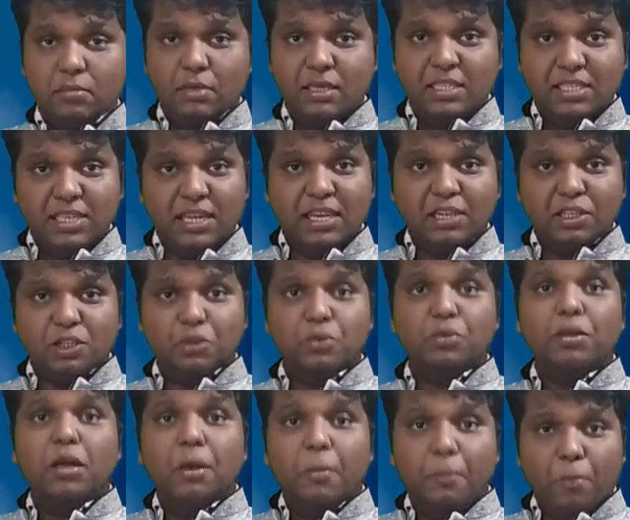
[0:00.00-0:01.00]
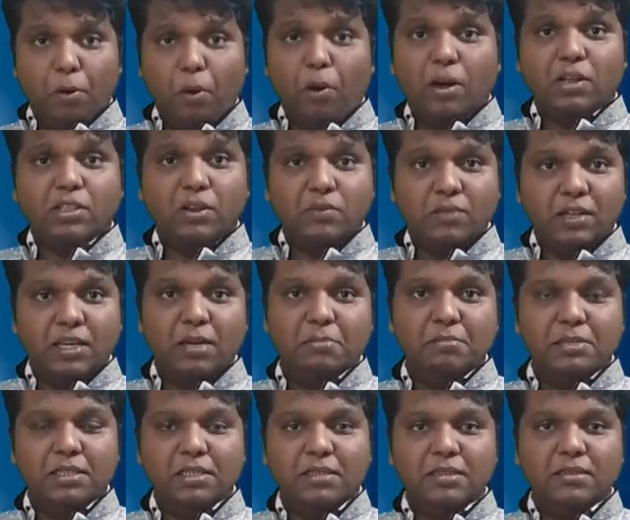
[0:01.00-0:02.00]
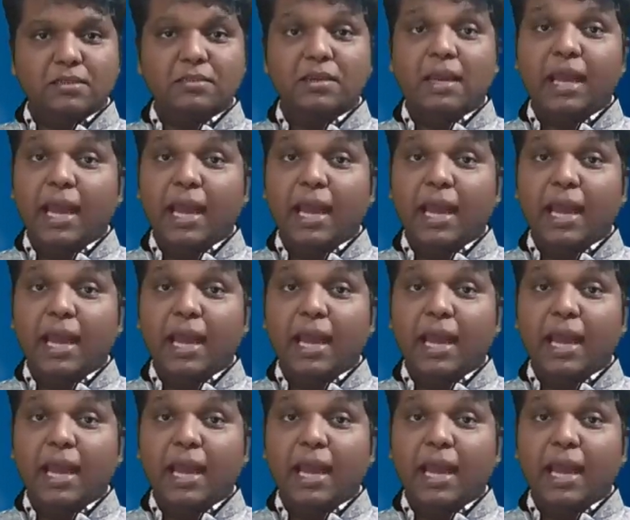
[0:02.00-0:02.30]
is equal to product of the numbers.